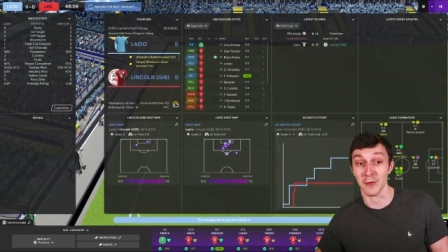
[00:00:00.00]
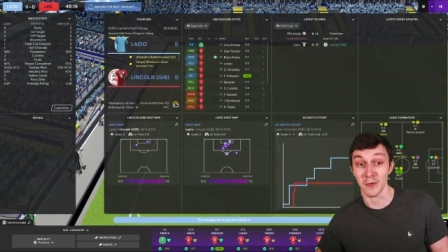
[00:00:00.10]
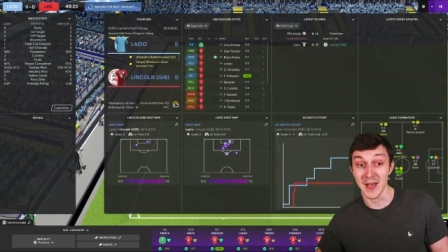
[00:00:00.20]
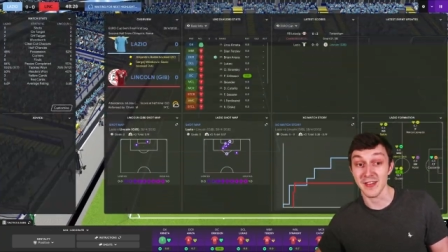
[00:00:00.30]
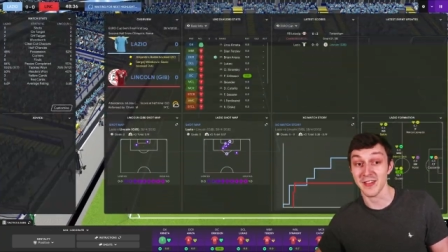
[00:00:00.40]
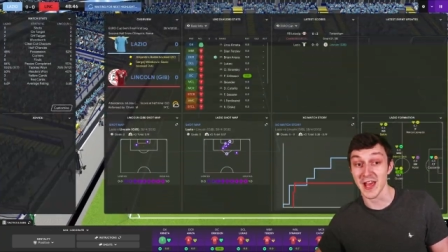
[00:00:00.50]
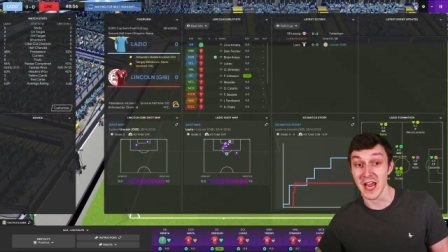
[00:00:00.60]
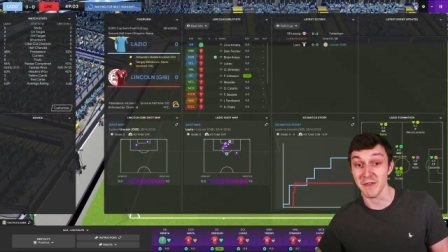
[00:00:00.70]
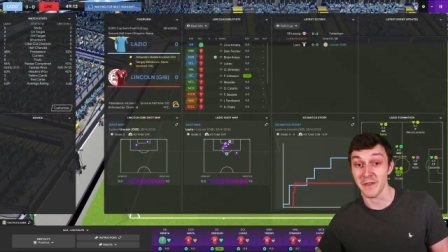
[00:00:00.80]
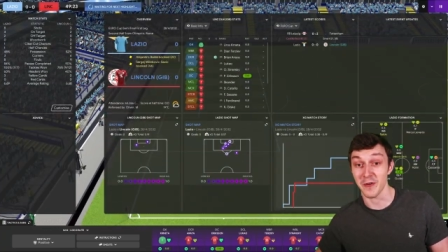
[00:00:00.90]
Great
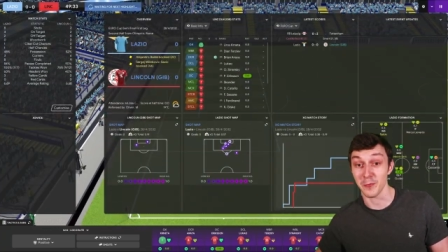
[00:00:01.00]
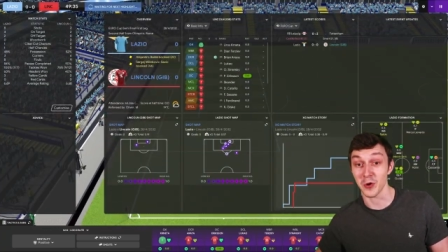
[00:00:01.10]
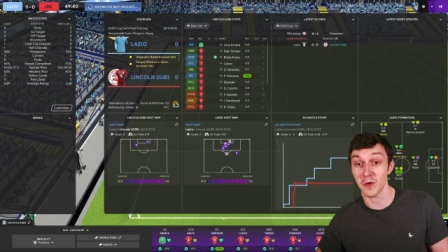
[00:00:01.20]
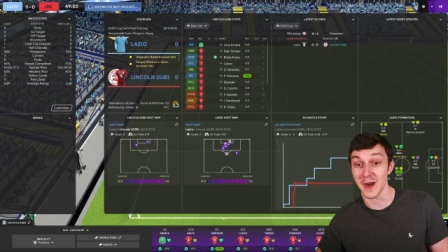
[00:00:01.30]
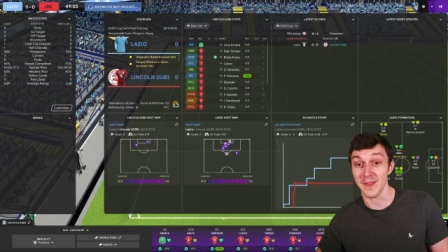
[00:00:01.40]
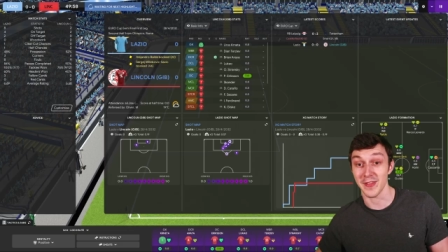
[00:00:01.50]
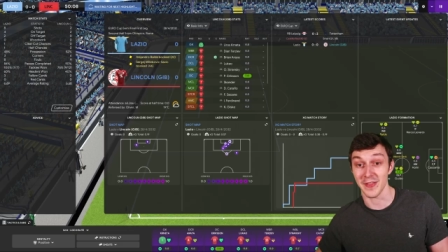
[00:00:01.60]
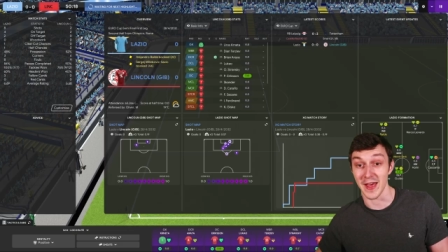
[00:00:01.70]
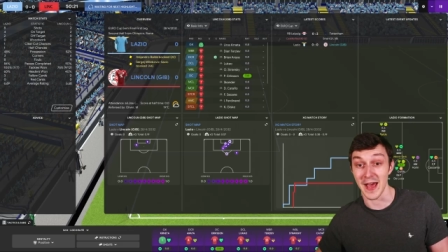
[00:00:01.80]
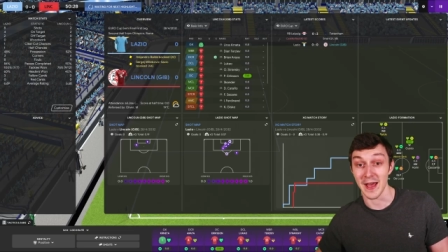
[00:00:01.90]
save from Krenzer
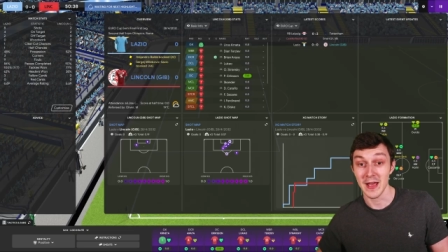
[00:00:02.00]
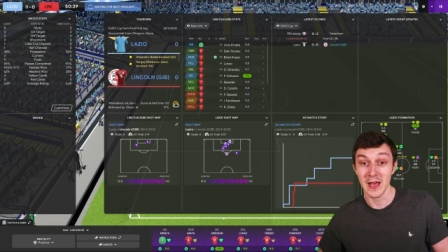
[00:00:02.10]
there.